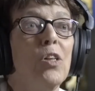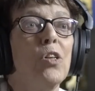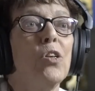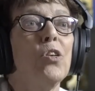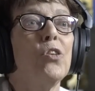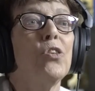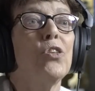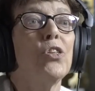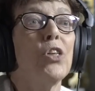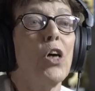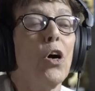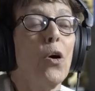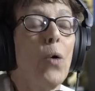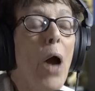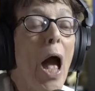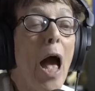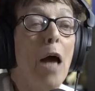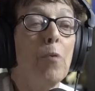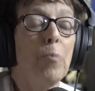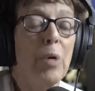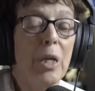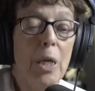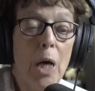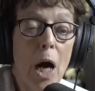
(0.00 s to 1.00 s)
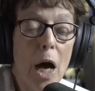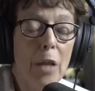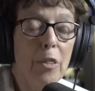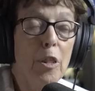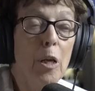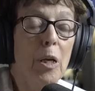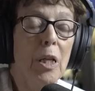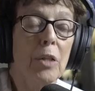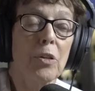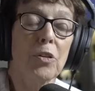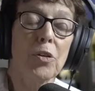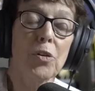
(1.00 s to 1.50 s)
So, and we got
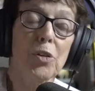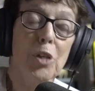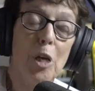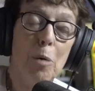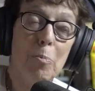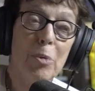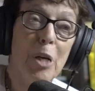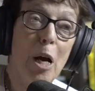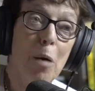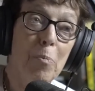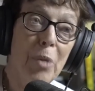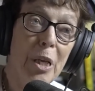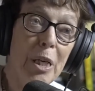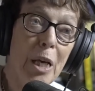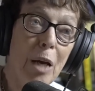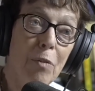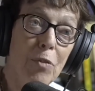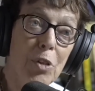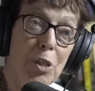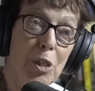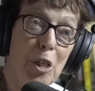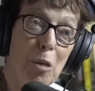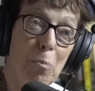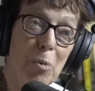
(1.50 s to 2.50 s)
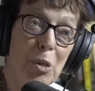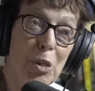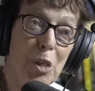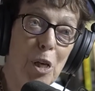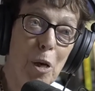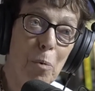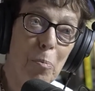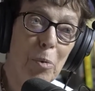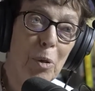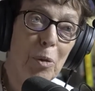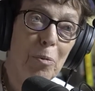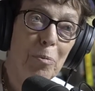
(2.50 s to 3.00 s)
that at the same time they gave a semen
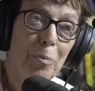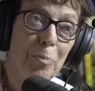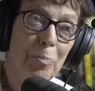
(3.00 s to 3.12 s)
sample.